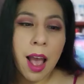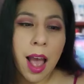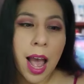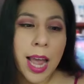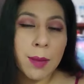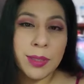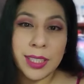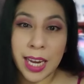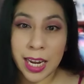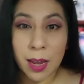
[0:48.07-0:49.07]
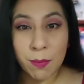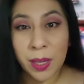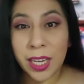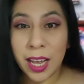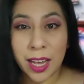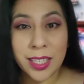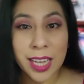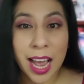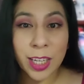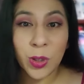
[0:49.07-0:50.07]
I am saying it because
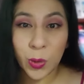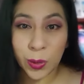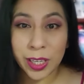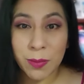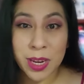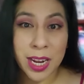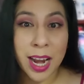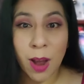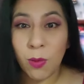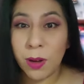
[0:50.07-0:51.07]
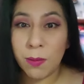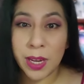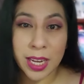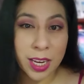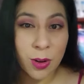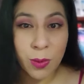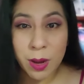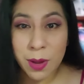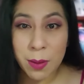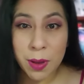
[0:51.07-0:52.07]
I truly mean it. I wouldn't be here
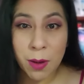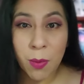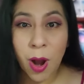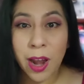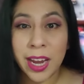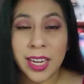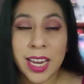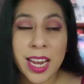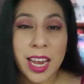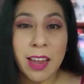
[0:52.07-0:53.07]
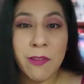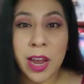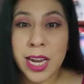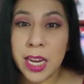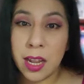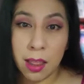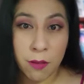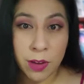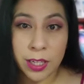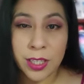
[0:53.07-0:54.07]
raving about a product if I didn't
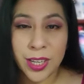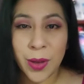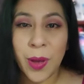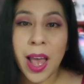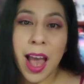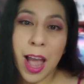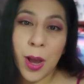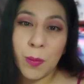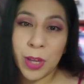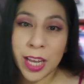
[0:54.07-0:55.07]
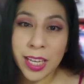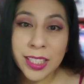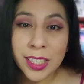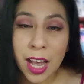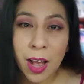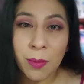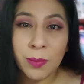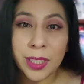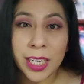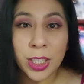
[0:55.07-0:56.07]
love it. So I hope you guys um,
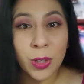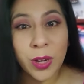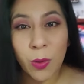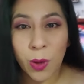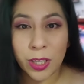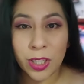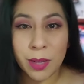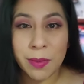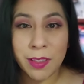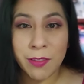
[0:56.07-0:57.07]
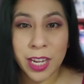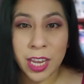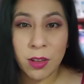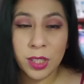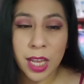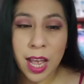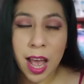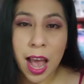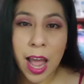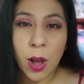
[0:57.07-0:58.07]
stay tuned and watch some of the videos.
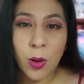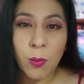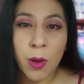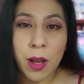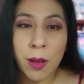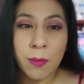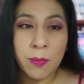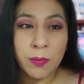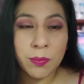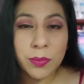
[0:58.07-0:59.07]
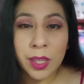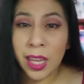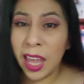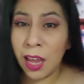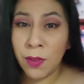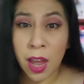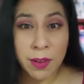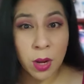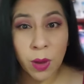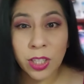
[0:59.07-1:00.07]
I hope um, if you have
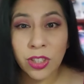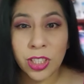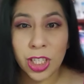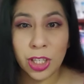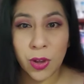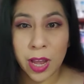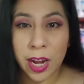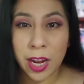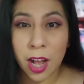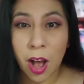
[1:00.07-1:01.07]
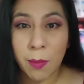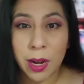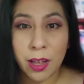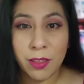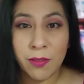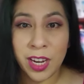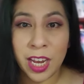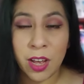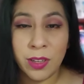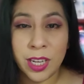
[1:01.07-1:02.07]
any questions, just go ahead and comment on the
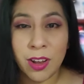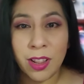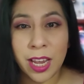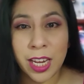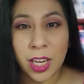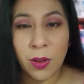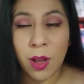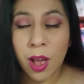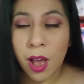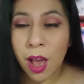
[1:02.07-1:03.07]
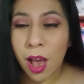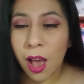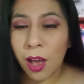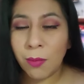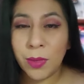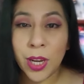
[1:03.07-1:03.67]
videos and I'll let you um,